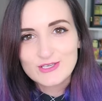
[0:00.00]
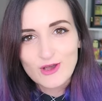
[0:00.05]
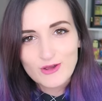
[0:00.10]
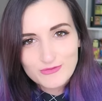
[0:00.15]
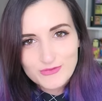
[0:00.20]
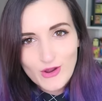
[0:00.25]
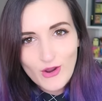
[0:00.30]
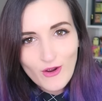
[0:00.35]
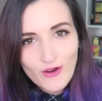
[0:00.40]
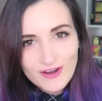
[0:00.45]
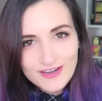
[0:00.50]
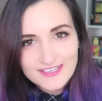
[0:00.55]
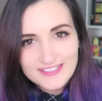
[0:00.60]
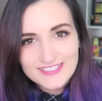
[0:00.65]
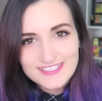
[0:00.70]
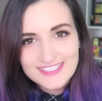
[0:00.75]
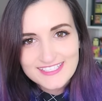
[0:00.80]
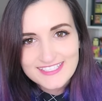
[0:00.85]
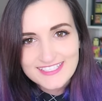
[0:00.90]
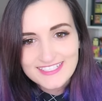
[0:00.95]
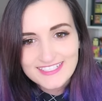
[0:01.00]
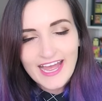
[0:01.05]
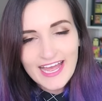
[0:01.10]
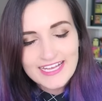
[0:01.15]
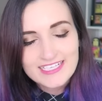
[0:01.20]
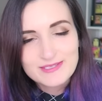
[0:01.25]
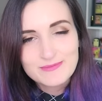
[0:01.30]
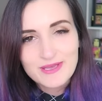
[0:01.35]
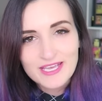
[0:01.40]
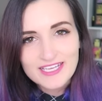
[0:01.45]
So of course, I
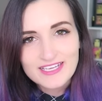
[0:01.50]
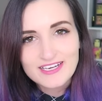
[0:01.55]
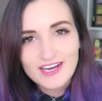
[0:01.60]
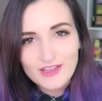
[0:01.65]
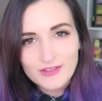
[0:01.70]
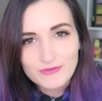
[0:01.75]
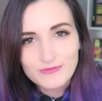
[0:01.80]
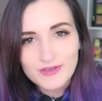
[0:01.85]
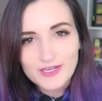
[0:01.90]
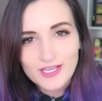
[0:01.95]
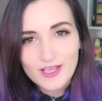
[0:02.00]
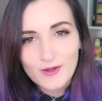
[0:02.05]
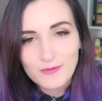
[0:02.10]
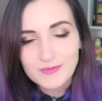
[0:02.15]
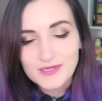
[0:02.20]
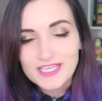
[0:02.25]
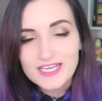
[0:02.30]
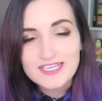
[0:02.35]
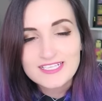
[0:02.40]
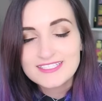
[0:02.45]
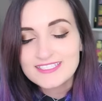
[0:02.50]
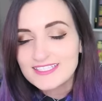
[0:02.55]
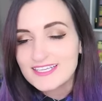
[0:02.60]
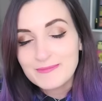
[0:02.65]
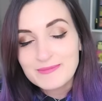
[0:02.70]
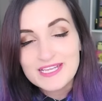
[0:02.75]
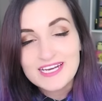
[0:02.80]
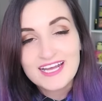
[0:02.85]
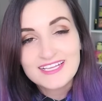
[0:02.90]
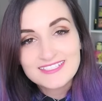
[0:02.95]
had to make another video because,
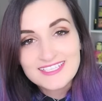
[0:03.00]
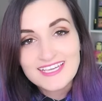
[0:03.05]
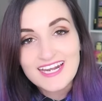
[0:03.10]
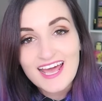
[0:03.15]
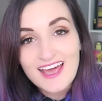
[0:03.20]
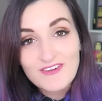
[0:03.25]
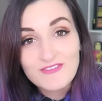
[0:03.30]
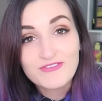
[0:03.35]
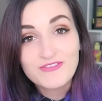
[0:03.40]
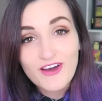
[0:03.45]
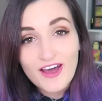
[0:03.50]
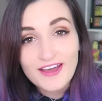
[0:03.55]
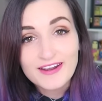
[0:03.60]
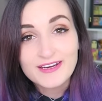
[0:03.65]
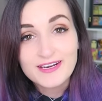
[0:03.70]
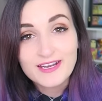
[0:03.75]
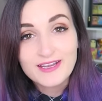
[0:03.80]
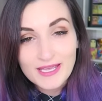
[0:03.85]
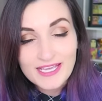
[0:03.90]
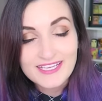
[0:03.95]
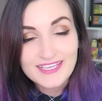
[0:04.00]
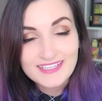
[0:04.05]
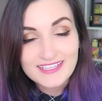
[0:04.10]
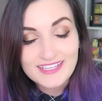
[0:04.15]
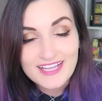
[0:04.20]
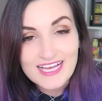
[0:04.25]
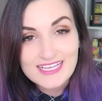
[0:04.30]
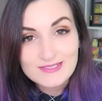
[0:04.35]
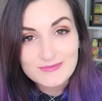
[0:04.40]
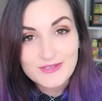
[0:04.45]
I mean, I did have fun making
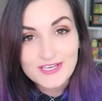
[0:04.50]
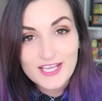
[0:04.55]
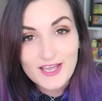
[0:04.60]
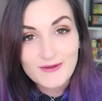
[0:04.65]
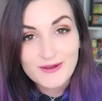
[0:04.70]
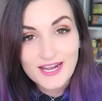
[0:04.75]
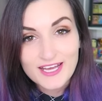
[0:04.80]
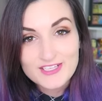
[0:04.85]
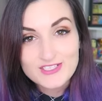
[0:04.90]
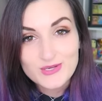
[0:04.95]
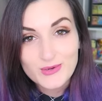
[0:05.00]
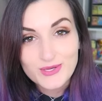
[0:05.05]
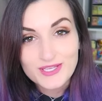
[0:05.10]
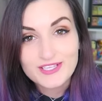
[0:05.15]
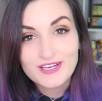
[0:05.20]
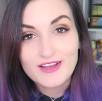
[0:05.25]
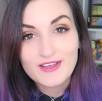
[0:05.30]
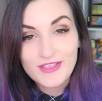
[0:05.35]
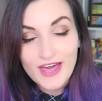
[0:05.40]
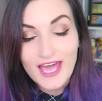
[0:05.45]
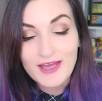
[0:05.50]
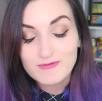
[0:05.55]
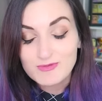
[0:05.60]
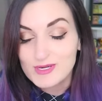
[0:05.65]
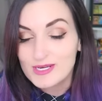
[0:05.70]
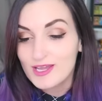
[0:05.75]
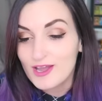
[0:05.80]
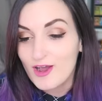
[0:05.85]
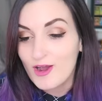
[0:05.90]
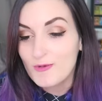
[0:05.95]
the last video and I enjoyed that
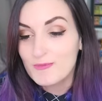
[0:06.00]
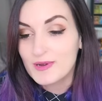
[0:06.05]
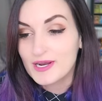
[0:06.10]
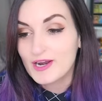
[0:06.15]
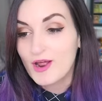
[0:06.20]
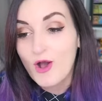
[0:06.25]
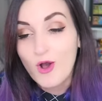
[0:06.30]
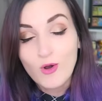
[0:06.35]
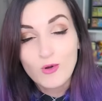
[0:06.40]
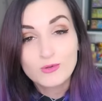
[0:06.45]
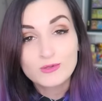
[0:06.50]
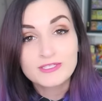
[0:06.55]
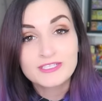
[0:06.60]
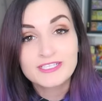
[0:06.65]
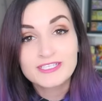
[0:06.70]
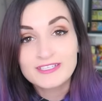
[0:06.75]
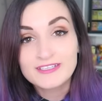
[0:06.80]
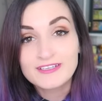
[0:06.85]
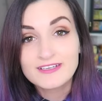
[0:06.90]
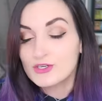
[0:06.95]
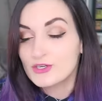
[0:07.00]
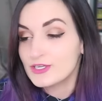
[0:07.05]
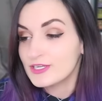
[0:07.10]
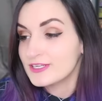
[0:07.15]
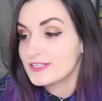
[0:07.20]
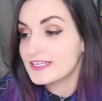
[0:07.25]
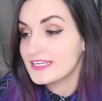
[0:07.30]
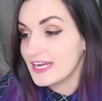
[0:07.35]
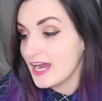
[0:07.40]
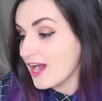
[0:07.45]
video, but holy
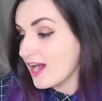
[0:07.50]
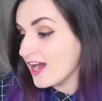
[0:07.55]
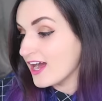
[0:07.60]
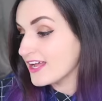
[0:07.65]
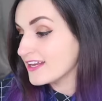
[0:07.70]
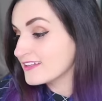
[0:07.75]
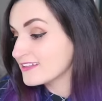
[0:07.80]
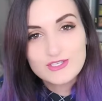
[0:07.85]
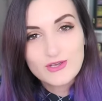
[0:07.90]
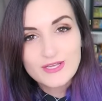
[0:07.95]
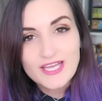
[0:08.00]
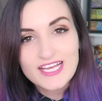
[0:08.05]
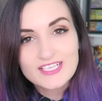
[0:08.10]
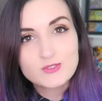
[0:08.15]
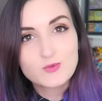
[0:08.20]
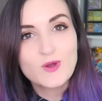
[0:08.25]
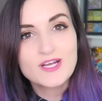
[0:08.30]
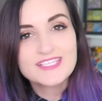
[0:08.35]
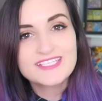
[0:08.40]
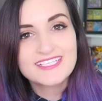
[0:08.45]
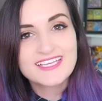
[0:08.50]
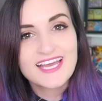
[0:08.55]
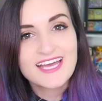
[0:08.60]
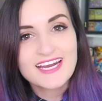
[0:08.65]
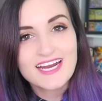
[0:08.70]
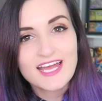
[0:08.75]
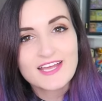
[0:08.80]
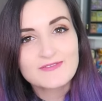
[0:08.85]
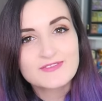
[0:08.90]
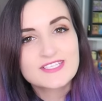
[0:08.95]
good God. So yes, once
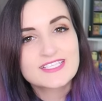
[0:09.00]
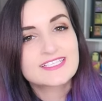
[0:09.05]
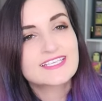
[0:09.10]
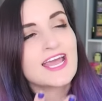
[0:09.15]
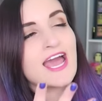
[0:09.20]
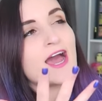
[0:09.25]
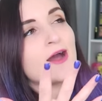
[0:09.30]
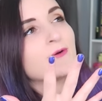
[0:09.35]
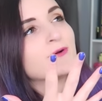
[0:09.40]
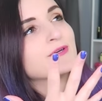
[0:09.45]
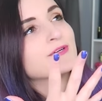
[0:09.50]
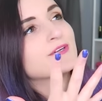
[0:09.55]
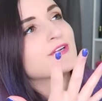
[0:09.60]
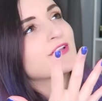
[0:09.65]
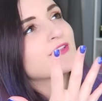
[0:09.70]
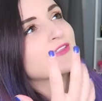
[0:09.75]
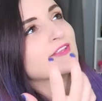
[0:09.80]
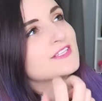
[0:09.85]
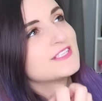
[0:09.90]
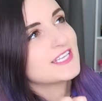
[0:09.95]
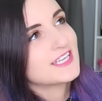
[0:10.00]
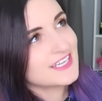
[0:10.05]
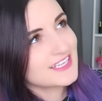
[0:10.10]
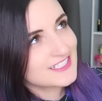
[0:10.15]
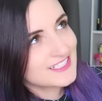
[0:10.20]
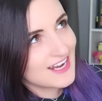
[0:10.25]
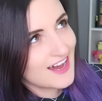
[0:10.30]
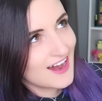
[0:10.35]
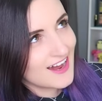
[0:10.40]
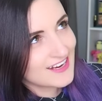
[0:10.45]
again, I have scoured the
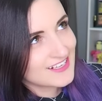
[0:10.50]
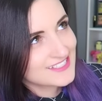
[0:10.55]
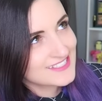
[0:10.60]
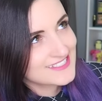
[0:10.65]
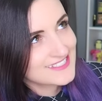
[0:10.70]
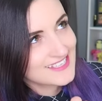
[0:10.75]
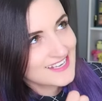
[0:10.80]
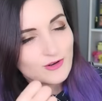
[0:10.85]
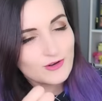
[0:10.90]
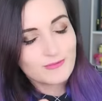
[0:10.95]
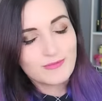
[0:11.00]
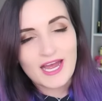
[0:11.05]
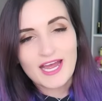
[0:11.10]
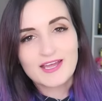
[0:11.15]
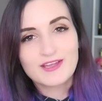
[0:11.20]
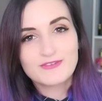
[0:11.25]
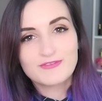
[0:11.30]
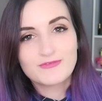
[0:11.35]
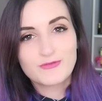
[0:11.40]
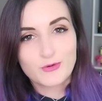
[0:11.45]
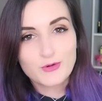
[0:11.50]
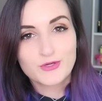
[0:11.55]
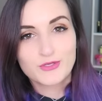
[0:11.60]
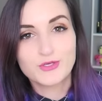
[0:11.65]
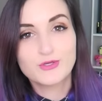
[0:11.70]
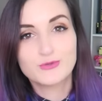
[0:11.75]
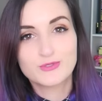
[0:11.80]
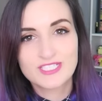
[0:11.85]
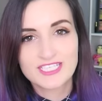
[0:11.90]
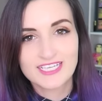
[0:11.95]
TikToks, or my For
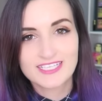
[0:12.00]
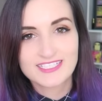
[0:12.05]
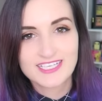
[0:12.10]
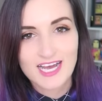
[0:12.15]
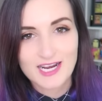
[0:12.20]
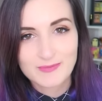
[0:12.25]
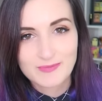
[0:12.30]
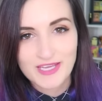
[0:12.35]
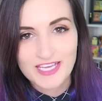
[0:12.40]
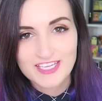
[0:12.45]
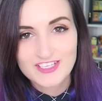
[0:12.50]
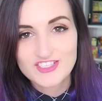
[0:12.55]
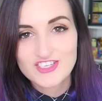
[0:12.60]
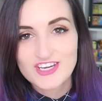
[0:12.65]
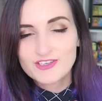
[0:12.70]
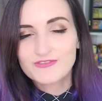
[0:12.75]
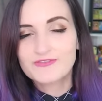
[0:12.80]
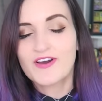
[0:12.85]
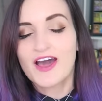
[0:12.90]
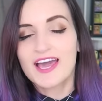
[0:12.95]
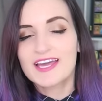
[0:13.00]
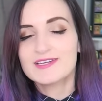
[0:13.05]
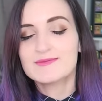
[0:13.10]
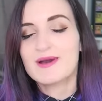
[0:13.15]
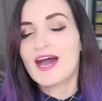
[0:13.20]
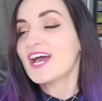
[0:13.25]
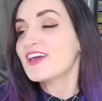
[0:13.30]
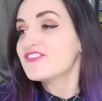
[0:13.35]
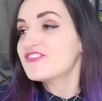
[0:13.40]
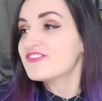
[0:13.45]
You TikTok page, to find
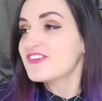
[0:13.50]
my